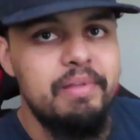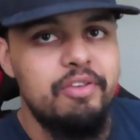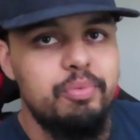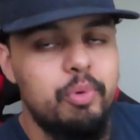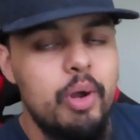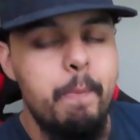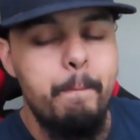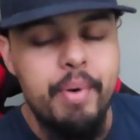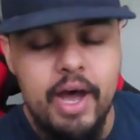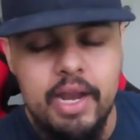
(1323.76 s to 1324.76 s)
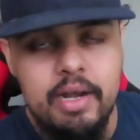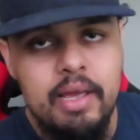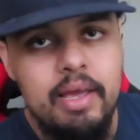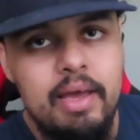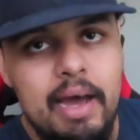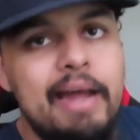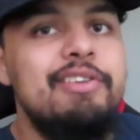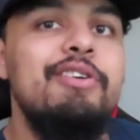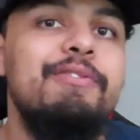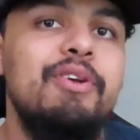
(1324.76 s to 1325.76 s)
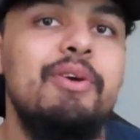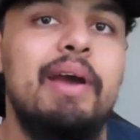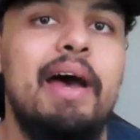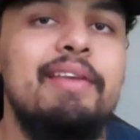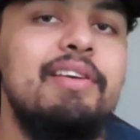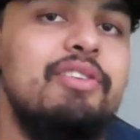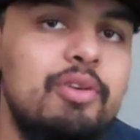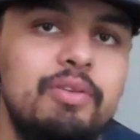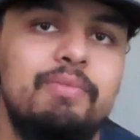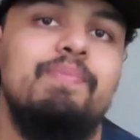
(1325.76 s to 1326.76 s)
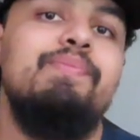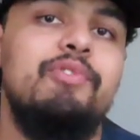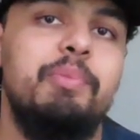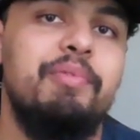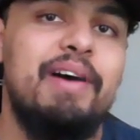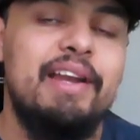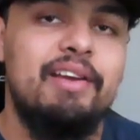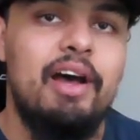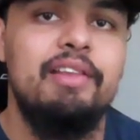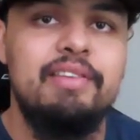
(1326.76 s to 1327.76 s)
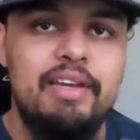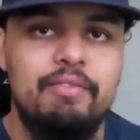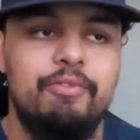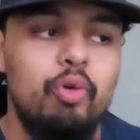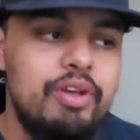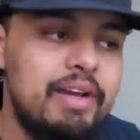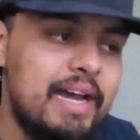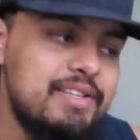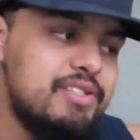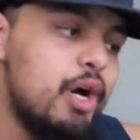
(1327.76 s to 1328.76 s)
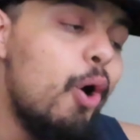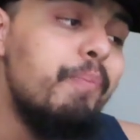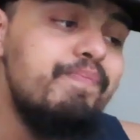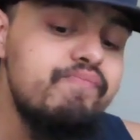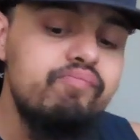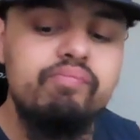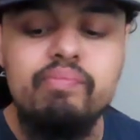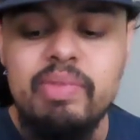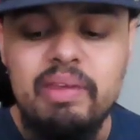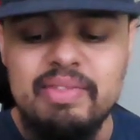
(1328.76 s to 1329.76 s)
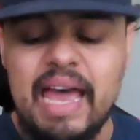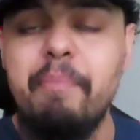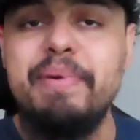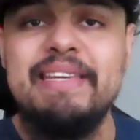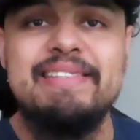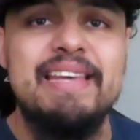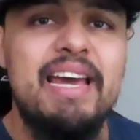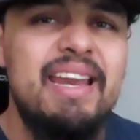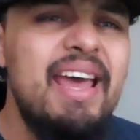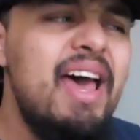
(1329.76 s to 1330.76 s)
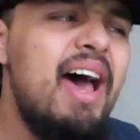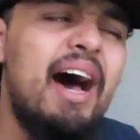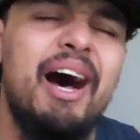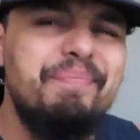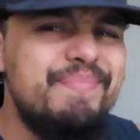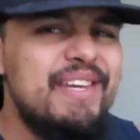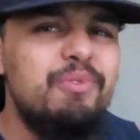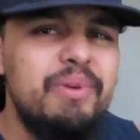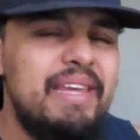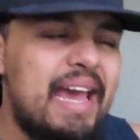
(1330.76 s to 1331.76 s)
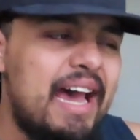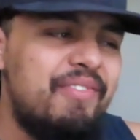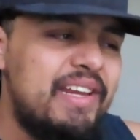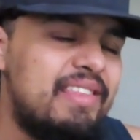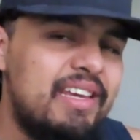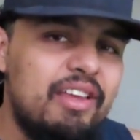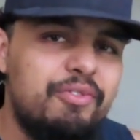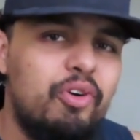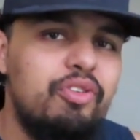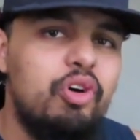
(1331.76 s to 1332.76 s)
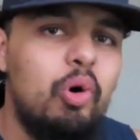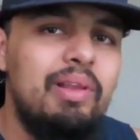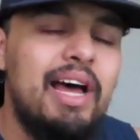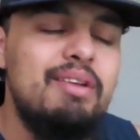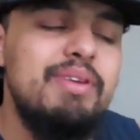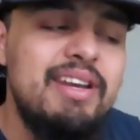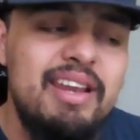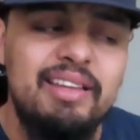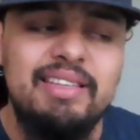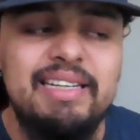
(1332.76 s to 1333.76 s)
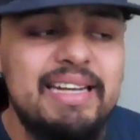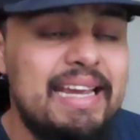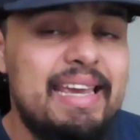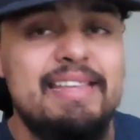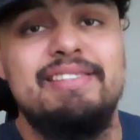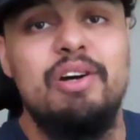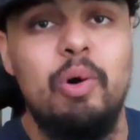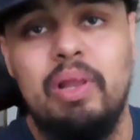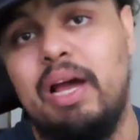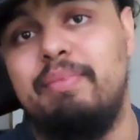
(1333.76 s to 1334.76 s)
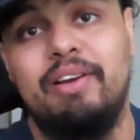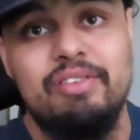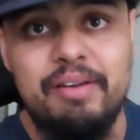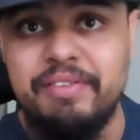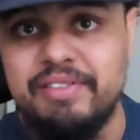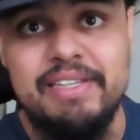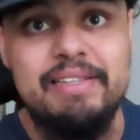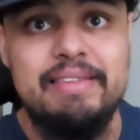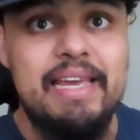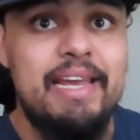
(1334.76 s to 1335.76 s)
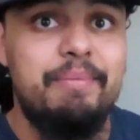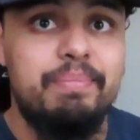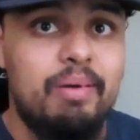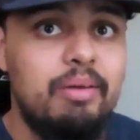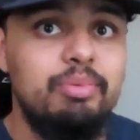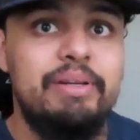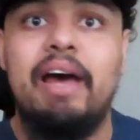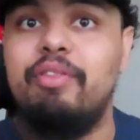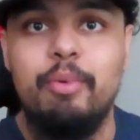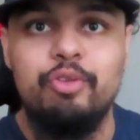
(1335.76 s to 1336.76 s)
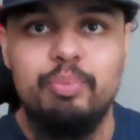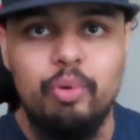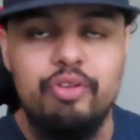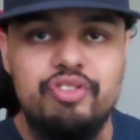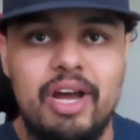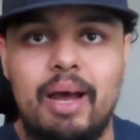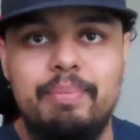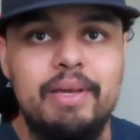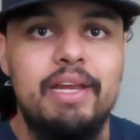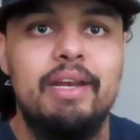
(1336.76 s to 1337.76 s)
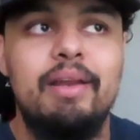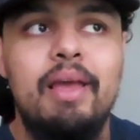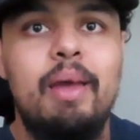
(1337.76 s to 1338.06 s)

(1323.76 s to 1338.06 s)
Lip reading: this point, but I do it for you guys. I do it to provide content for you guys. So that being said, didn't really have anything as far as O-linemen. Nothing against the O-linemen, because obviously they probably had the most important job in